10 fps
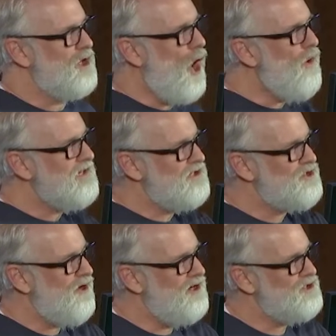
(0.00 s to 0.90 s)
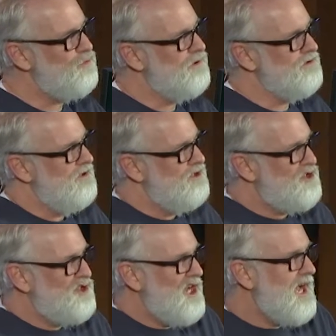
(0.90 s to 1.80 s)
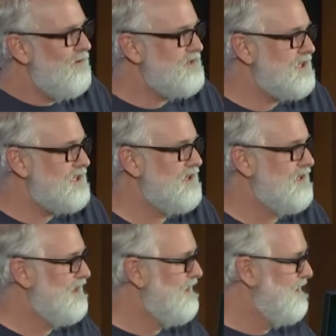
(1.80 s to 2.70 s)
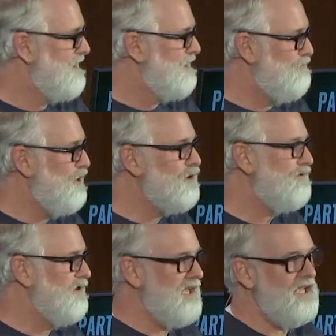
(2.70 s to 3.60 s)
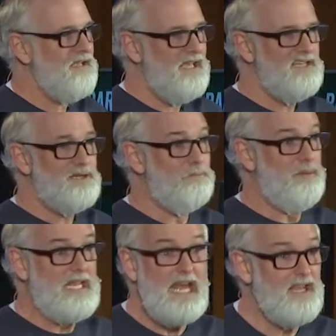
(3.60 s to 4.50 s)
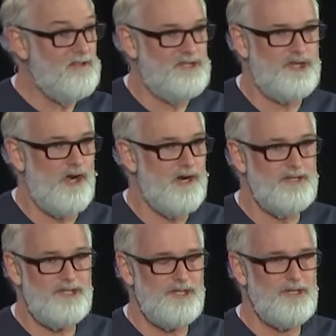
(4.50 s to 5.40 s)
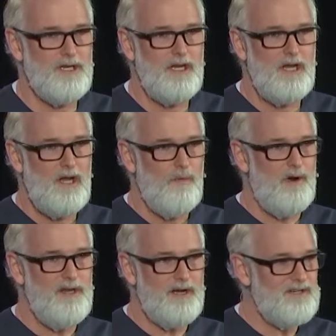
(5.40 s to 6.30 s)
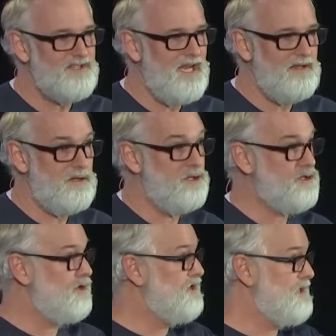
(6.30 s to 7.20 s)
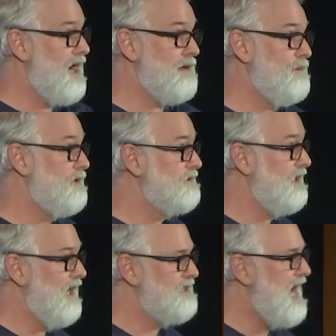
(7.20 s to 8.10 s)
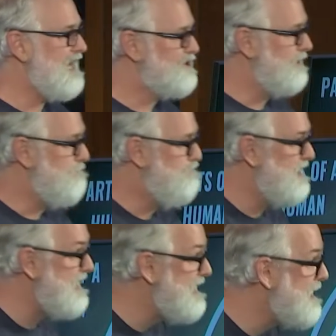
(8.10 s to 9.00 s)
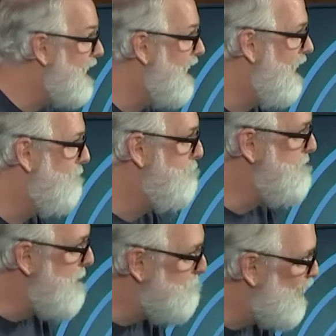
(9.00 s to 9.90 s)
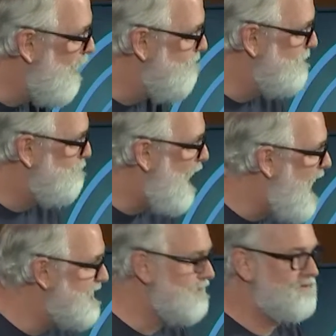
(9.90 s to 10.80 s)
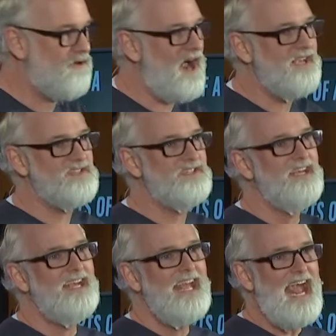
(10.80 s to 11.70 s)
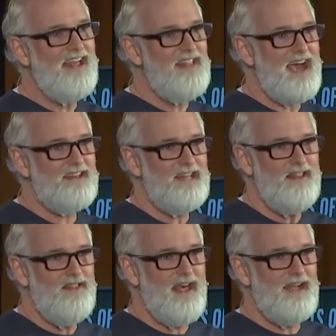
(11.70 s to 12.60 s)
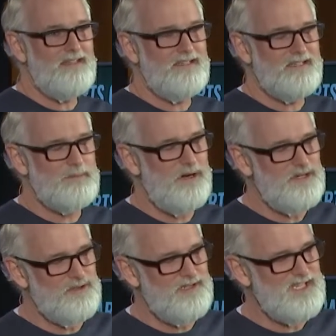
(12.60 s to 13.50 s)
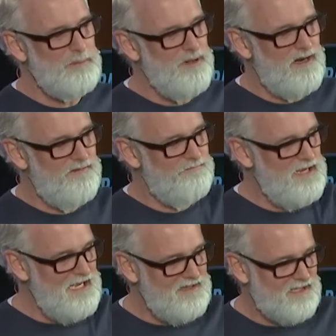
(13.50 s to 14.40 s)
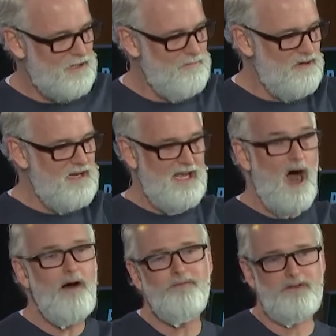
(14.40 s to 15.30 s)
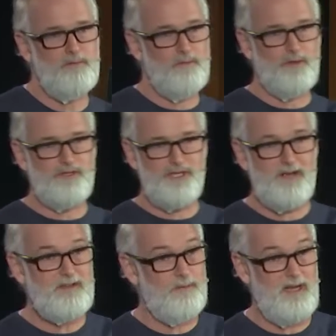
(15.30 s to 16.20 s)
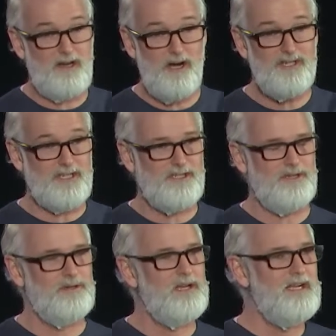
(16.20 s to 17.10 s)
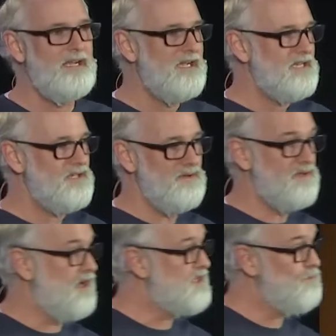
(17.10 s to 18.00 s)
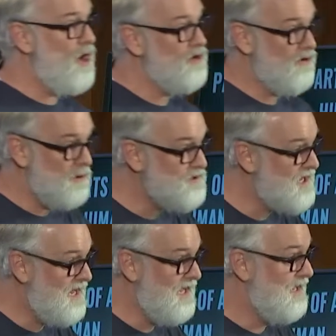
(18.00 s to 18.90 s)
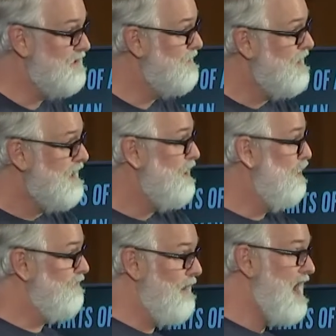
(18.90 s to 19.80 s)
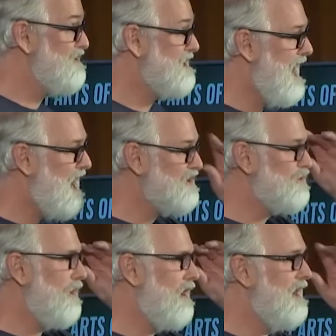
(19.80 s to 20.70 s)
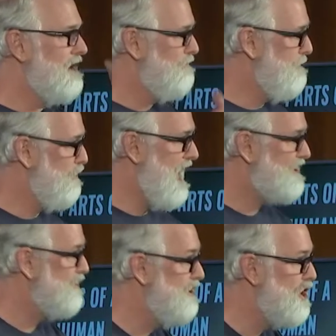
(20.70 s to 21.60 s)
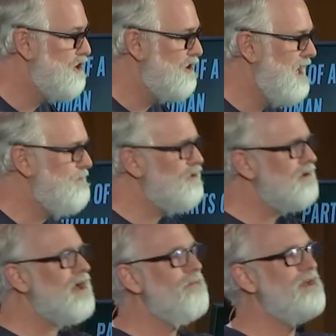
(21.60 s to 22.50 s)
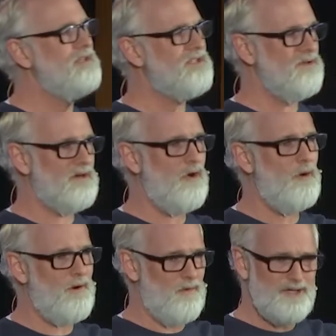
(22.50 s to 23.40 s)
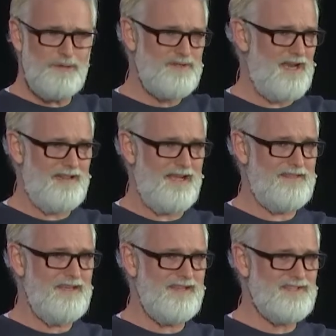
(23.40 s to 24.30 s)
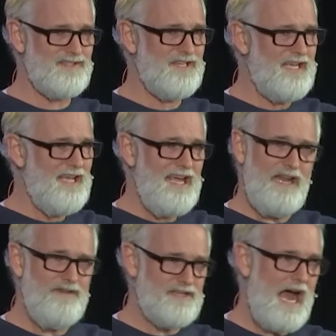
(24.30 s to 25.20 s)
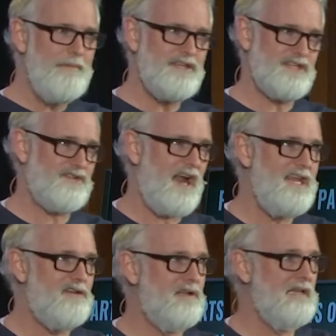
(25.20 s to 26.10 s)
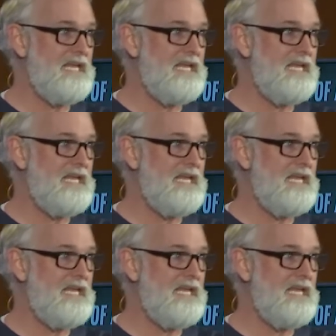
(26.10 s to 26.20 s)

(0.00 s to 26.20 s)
going to church will shift beautifully into being the church, where you understand that the church is not a building, and to actually be a member of the body of Christ, and that spiritual discipline of being in the community often will shift, and we encourage it to a small group setting, and from house to house, where people actually know your name. You can come into a corporate worship study like this, and if you time it just right, you can